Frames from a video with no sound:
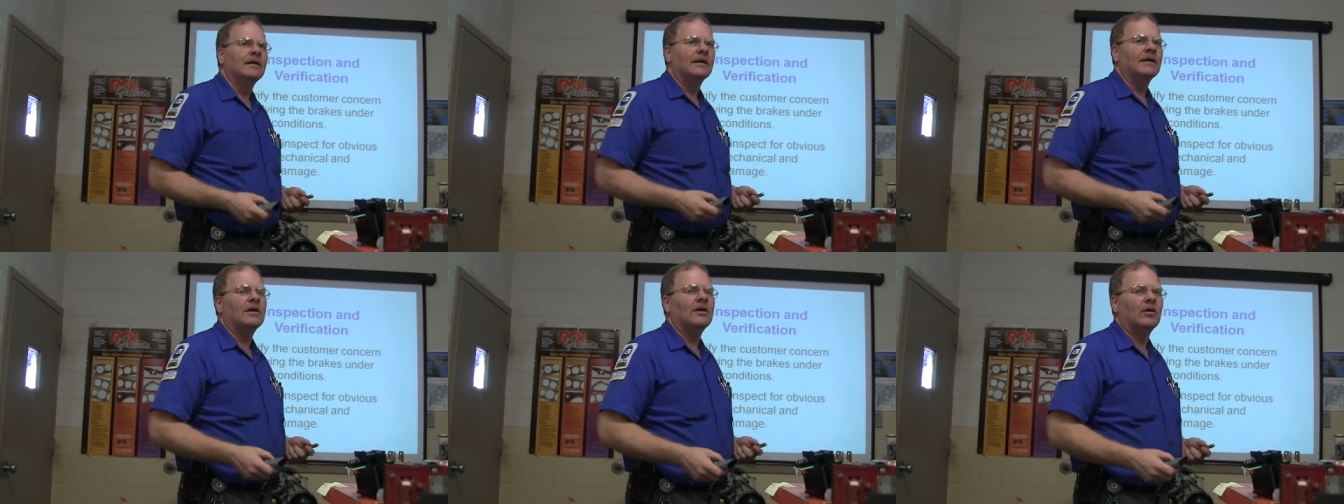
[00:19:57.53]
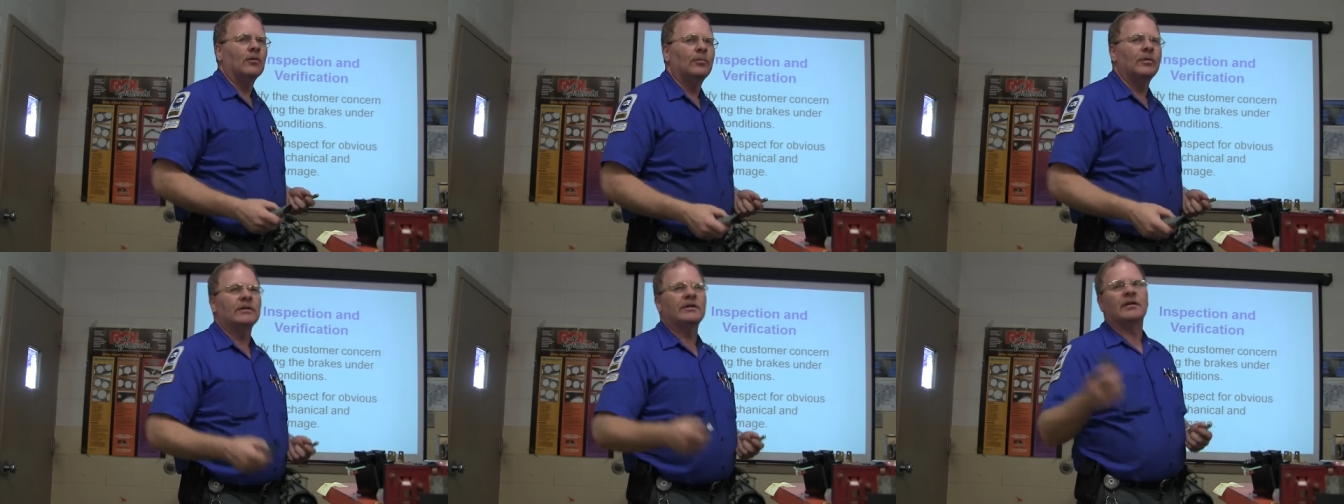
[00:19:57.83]
you
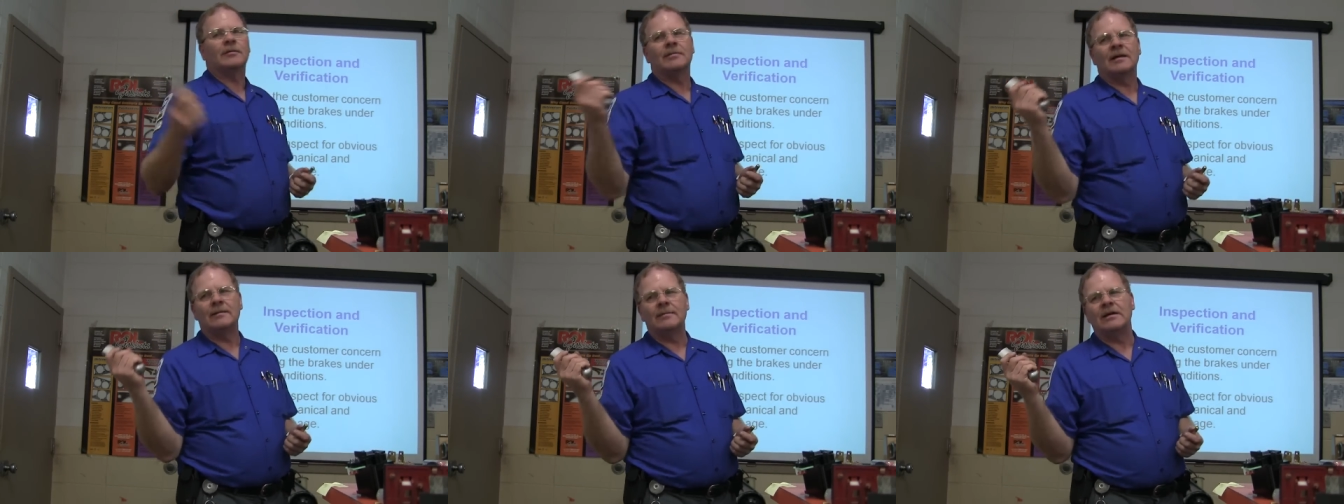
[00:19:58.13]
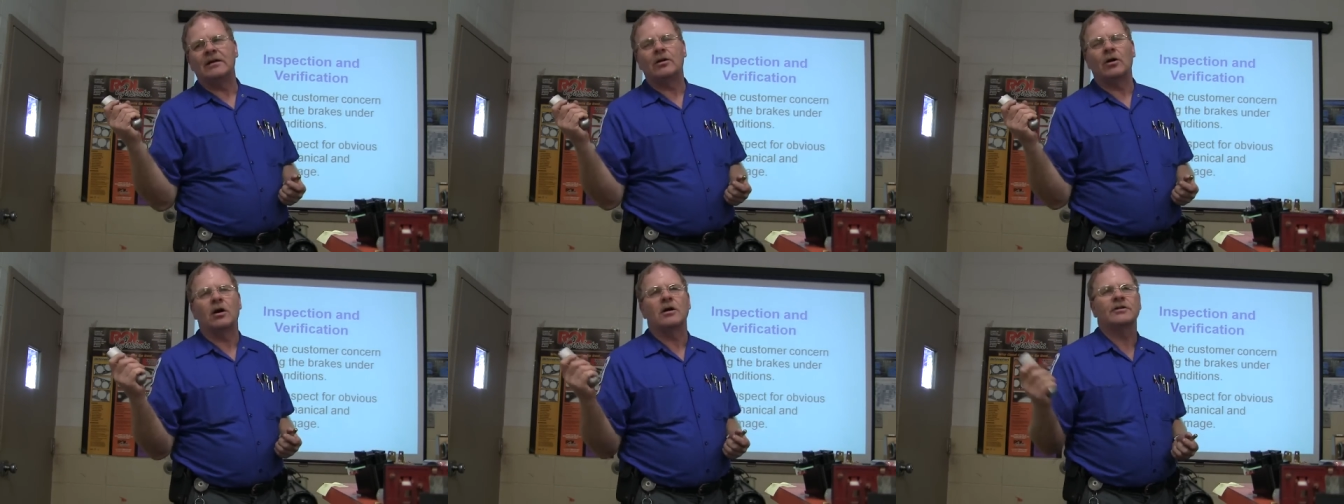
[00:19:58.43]
know, put their
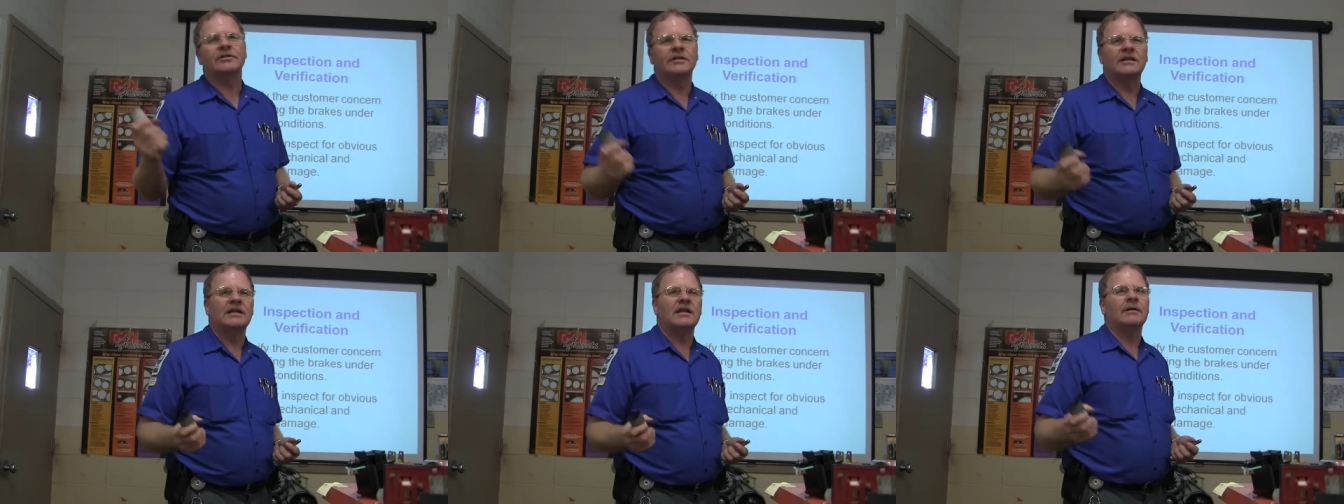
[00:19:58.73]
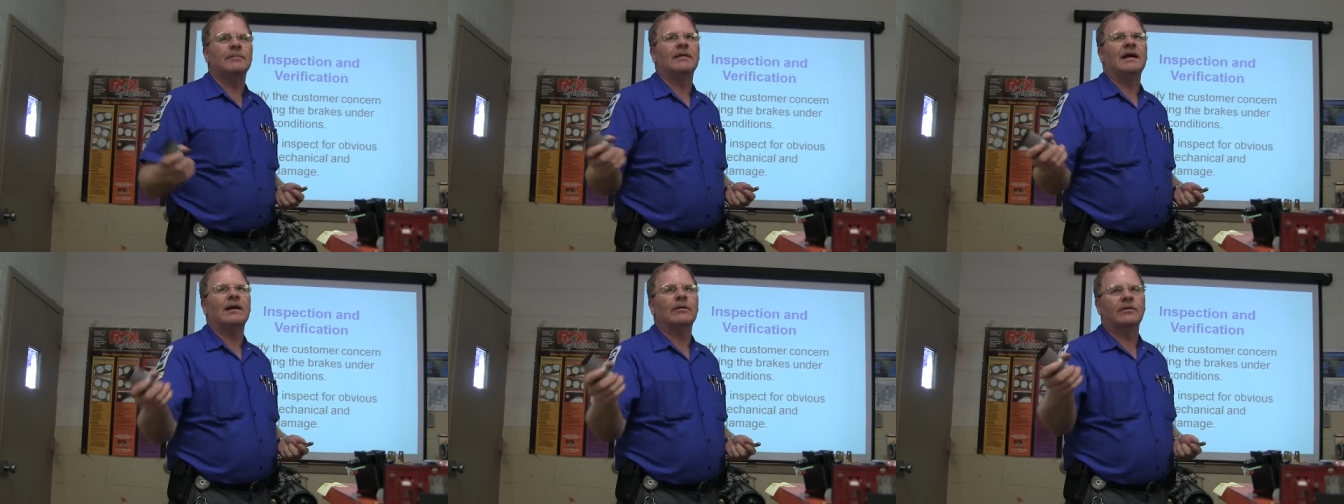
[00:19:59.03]
baby car seat in
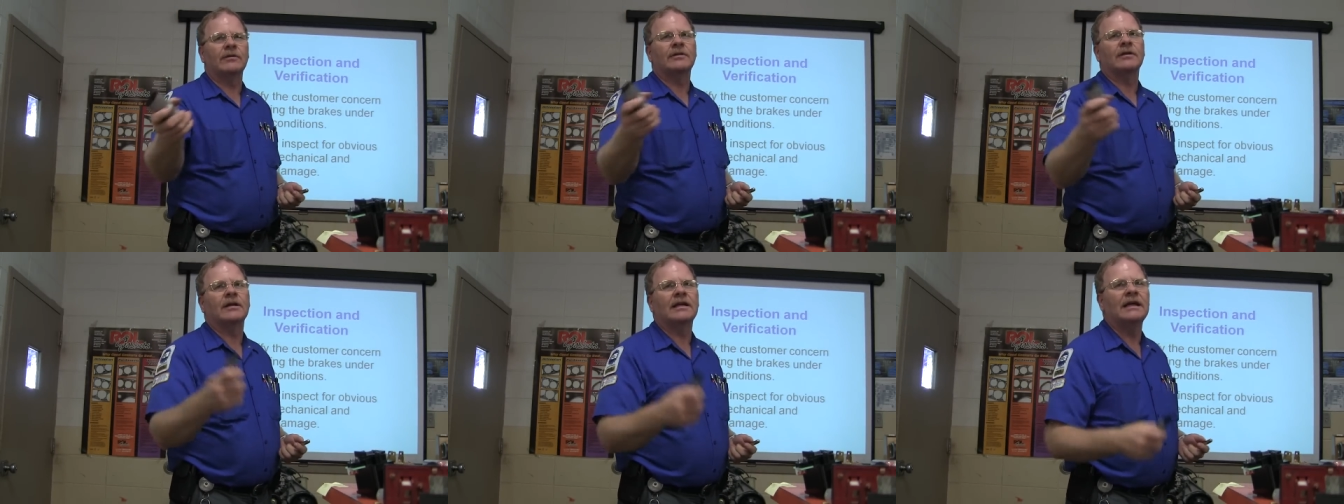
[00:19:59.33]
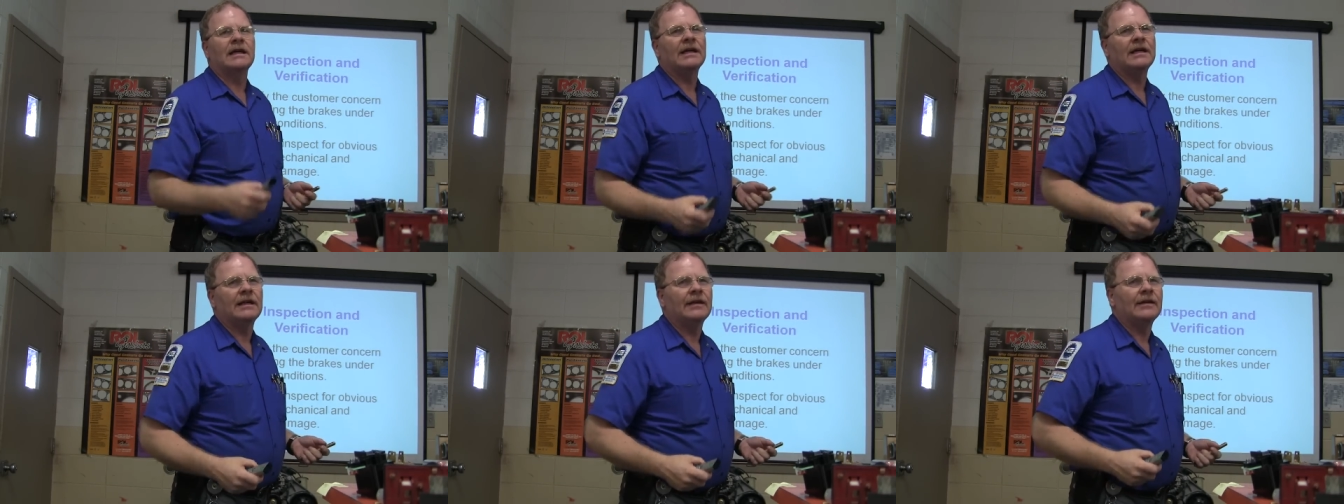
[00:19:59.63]
the back with their
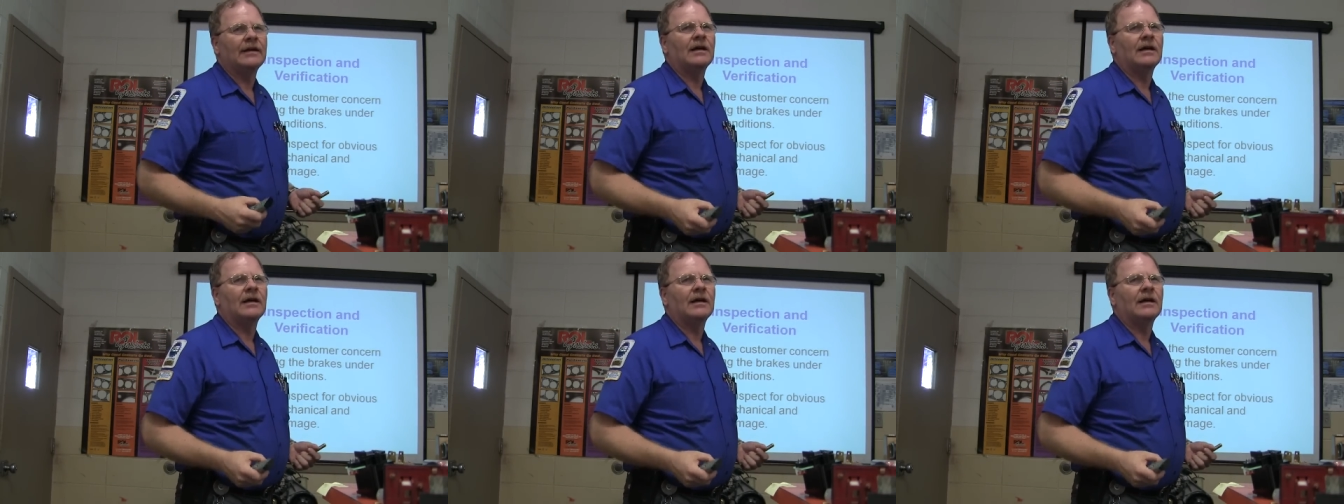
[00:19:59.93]
kid in